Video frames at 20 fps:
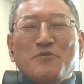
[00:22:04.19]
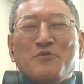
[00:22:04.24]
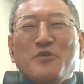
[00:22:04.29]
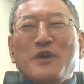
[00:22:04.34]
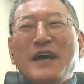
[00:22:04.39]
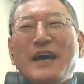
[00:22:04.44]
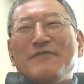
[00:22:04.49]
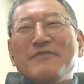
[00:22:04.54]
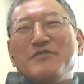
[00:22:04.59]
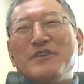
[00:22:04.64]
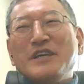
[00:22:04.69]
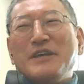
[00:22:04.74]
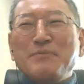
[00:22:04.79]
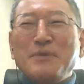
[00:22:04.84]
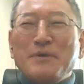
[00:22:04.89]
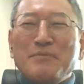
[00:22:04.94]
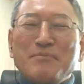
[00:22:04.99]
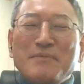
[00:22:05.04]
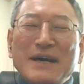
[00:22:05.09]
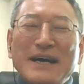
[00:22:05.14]
we have to
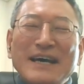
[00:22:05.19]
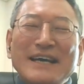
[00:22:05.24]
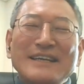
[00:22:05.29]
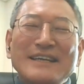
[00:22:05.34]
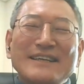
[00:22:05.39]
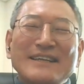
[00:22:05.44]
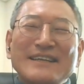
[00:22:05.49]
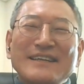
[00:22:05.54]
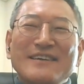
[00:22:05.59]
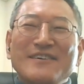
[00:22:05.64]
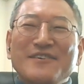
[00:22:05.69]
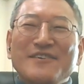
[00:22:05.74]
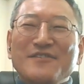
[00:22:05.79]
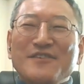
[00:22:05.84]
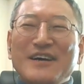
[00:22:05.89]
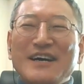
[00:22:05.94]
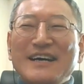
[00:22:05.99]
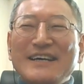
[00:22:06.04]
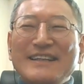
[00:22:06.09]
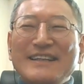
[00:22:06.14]
keep in mind,
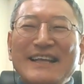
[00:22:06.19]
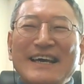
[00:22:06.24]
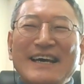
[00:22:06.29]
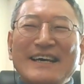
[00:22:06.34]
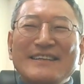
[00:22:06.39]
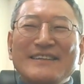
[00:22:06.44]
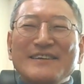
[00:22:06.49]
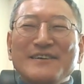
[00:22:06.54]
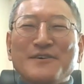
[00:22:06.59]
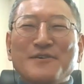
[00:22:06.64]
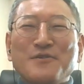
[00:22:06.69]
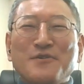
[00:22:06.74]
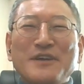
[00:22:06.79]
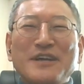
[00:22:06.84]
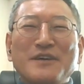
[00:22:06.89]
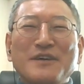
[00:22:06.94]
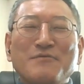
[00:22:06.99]
that Korea